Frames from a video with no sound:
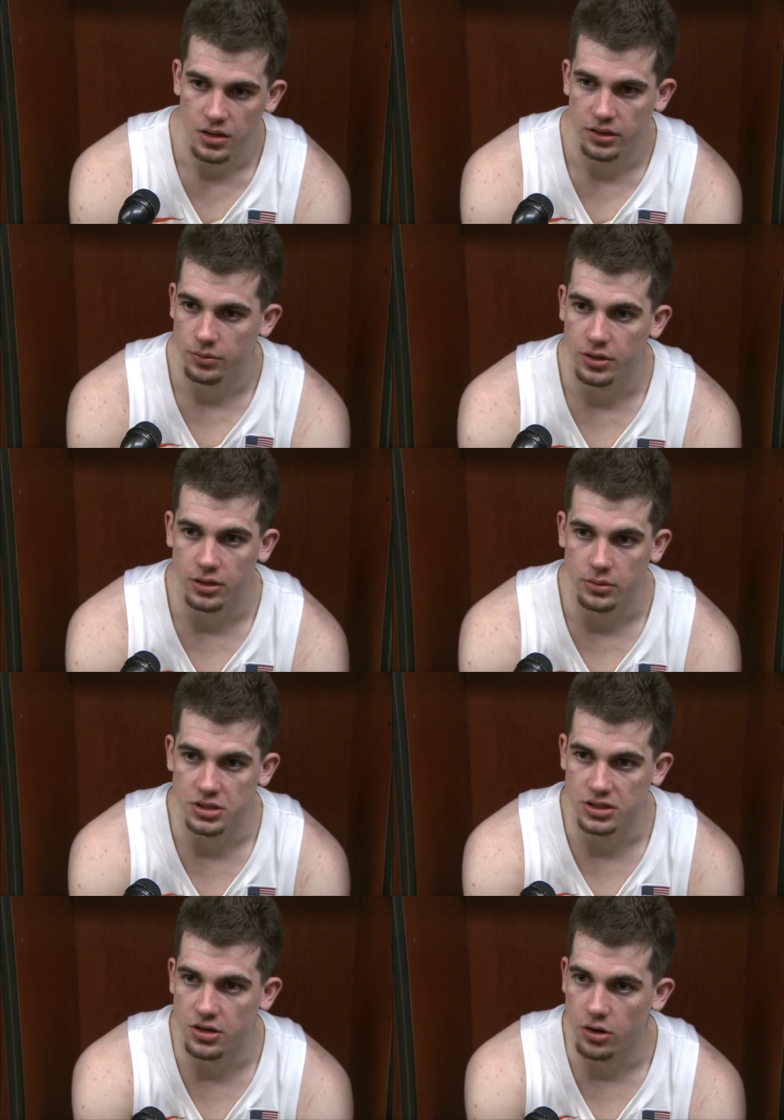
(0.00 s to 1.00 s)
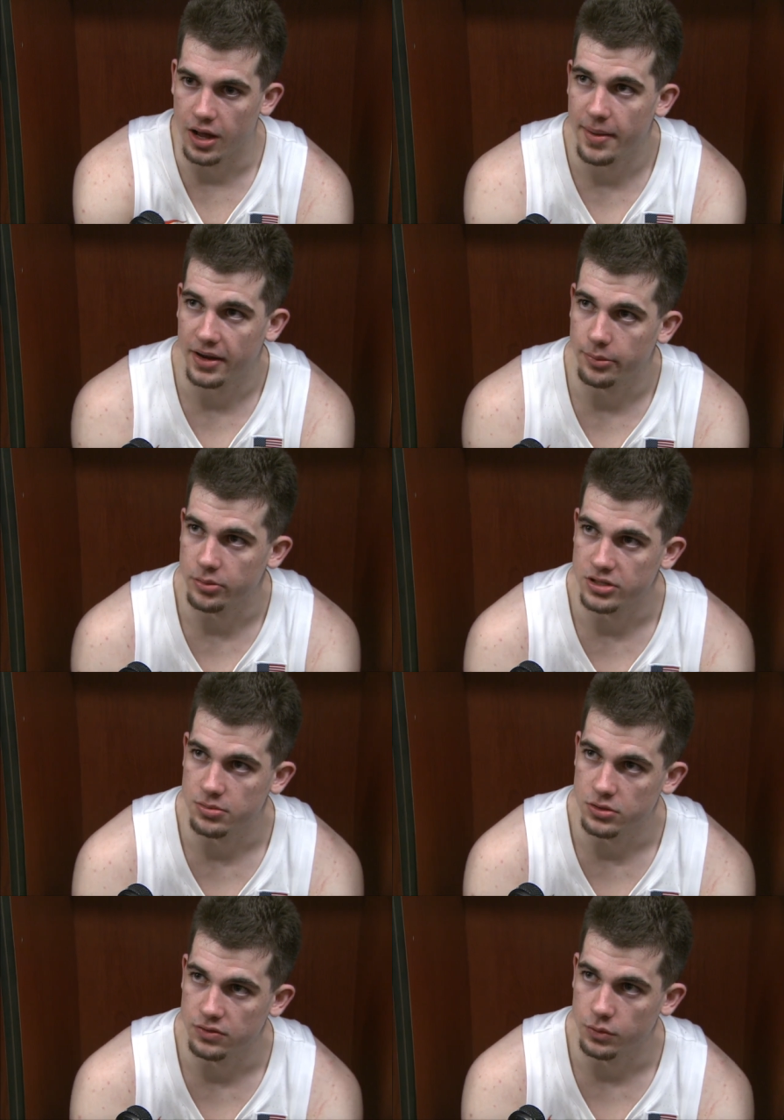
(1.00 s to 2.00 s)
Nothing really. We just you know got back to the
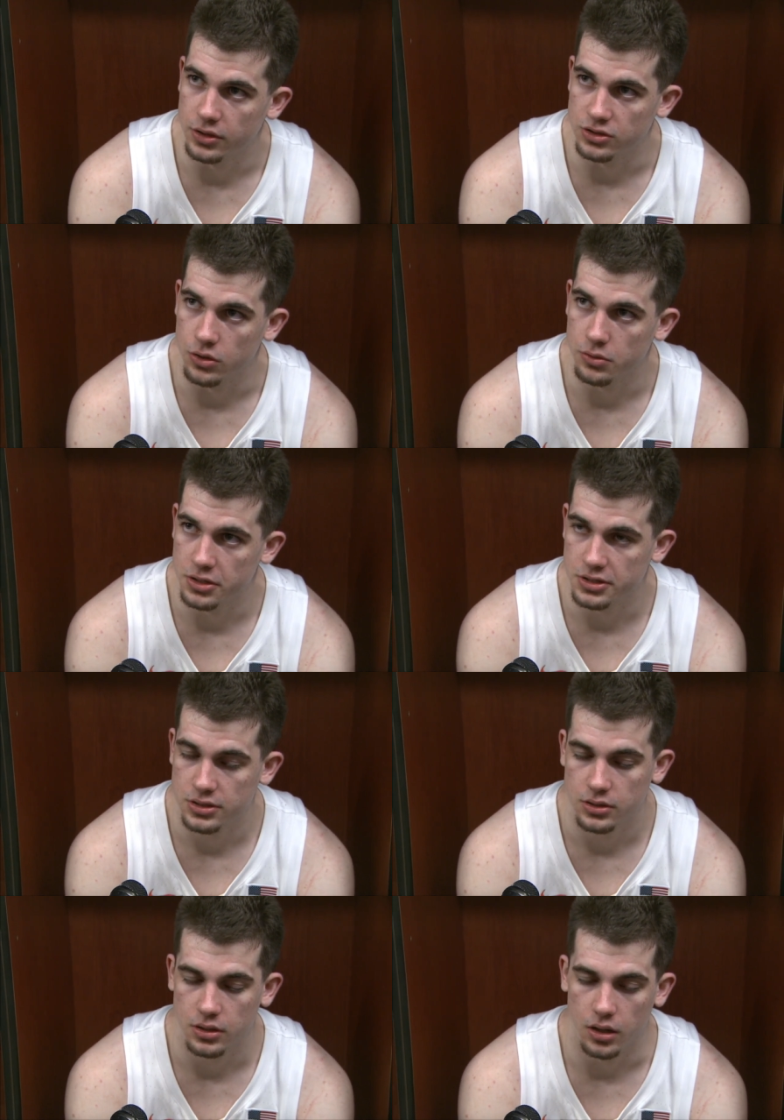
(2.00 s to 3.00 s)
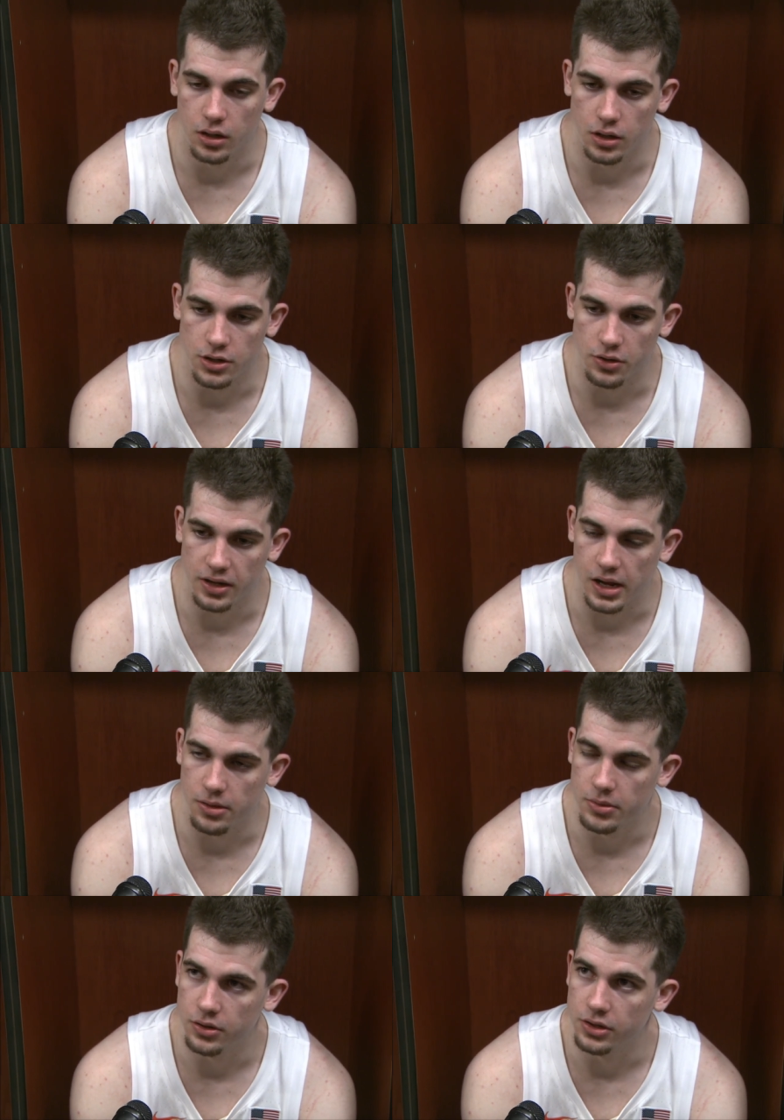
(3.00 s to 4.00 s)
principles of what the zone is. Uh, you know the guy
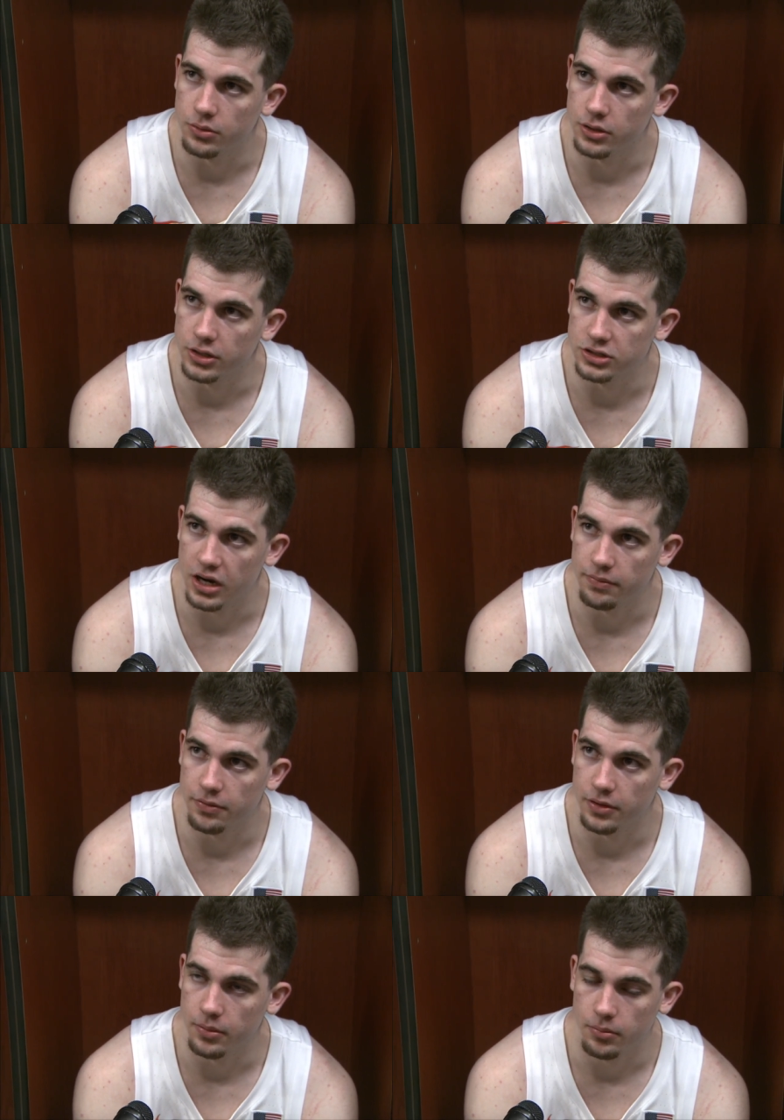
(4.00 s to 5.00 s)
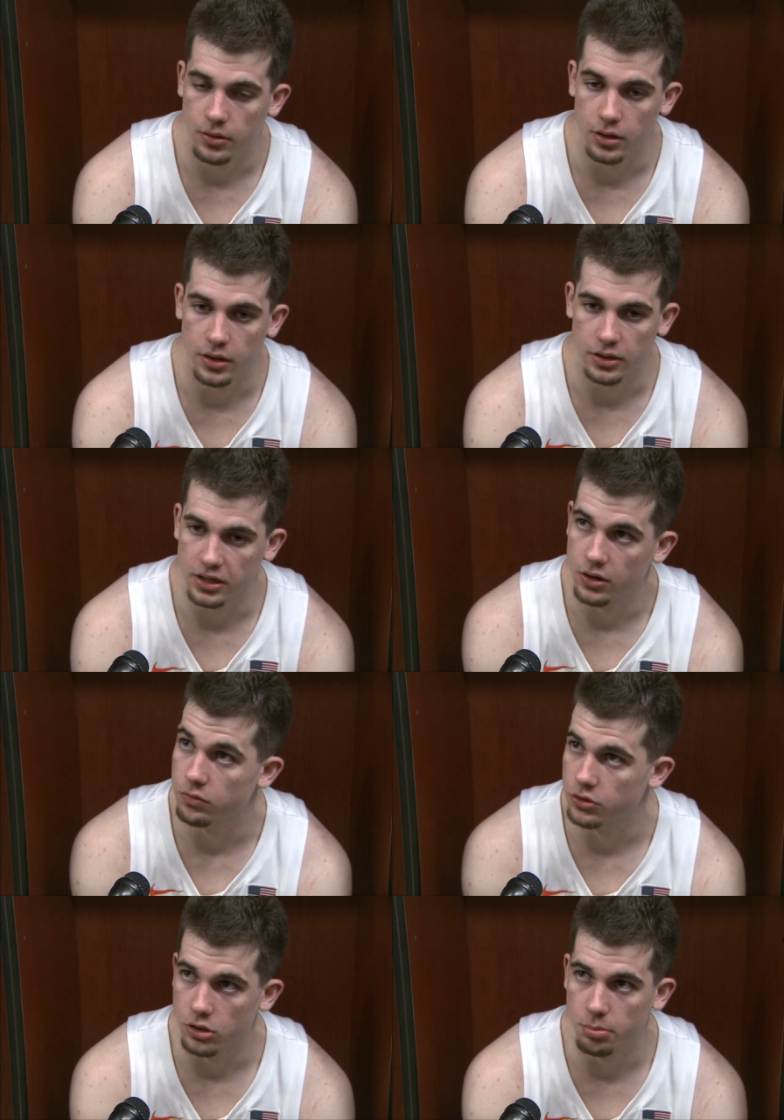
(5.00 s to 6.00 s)
in the middle did a really good job for them. Uh, I think he had
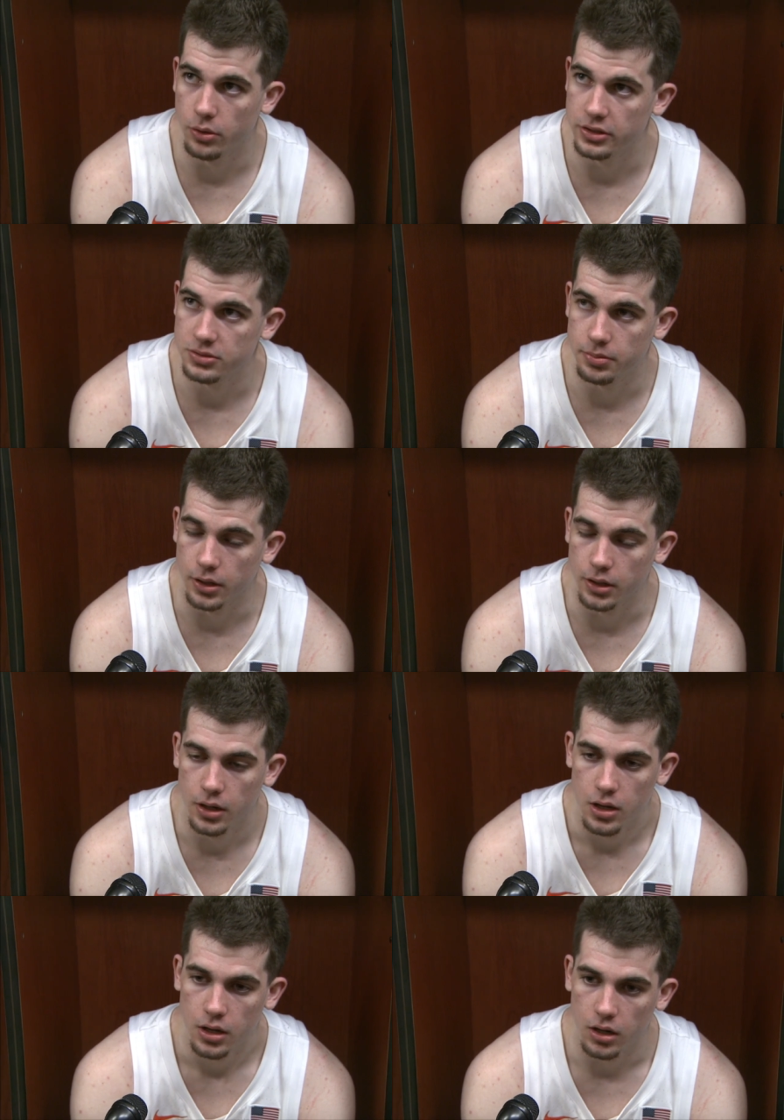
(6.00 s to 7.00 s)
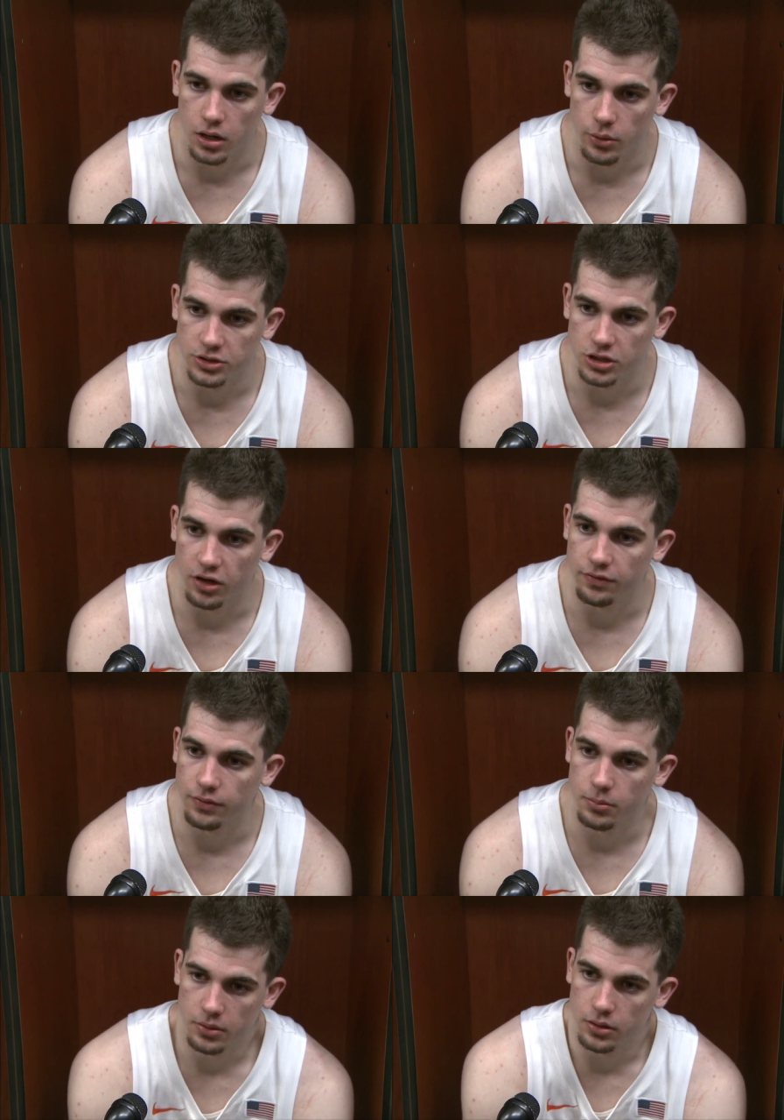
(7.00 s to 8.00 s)
over 30 points, but uh, we shut off
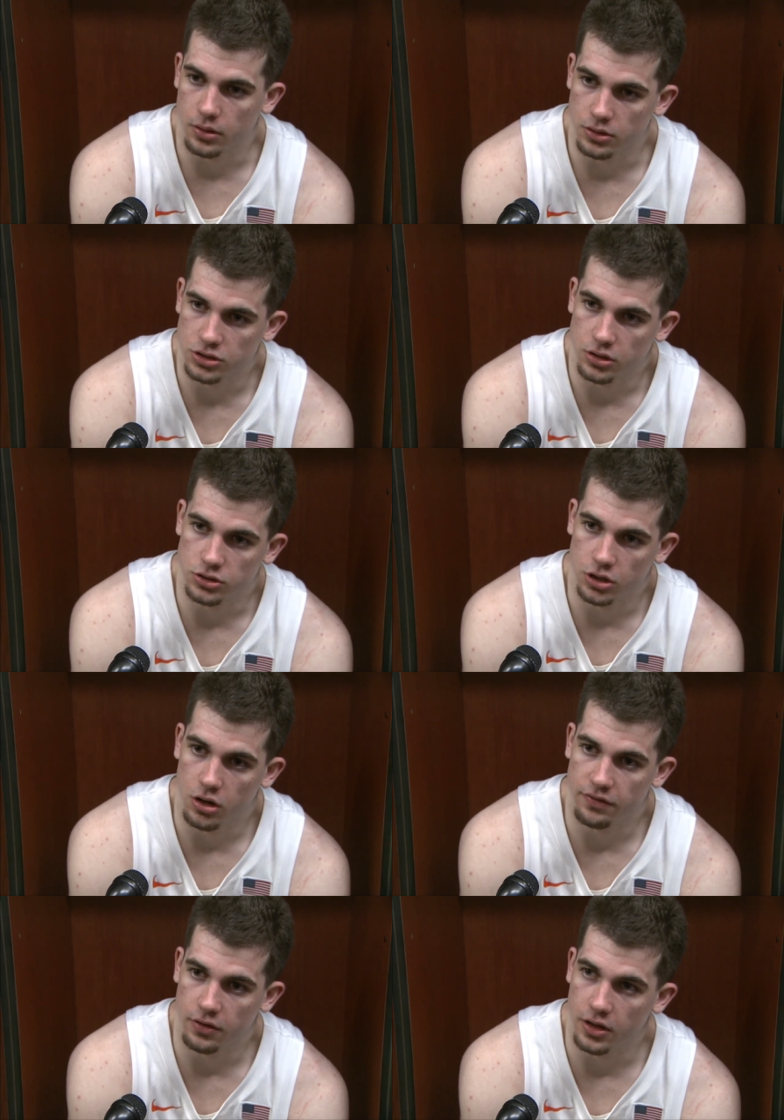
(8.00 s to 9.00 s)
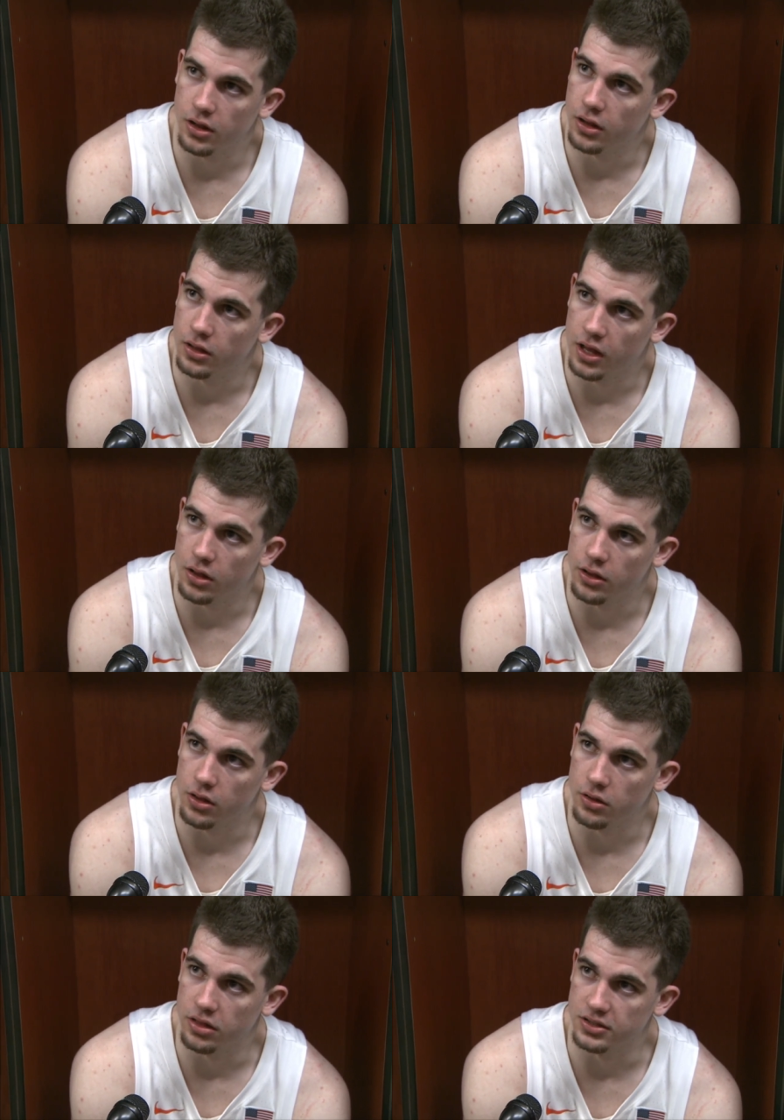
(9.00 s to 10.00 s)
we shut, shut off a little a lot of
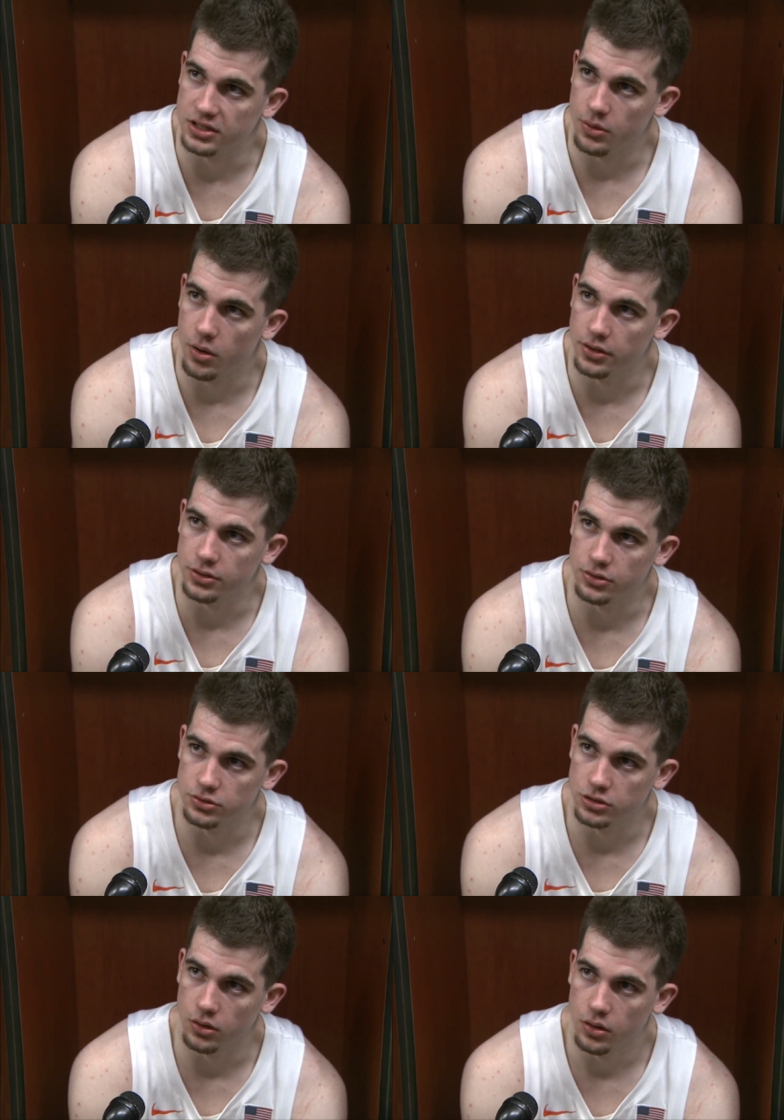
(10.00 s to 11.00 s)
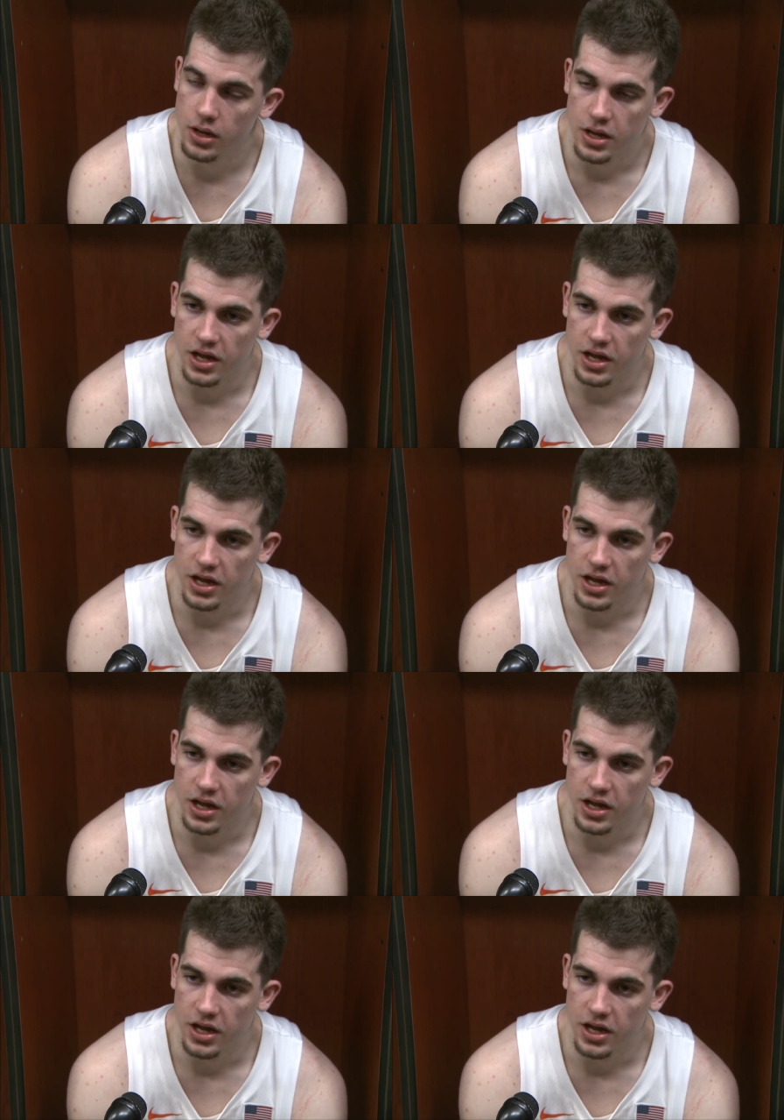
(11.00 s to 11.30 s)
the other things that they wanted to do. So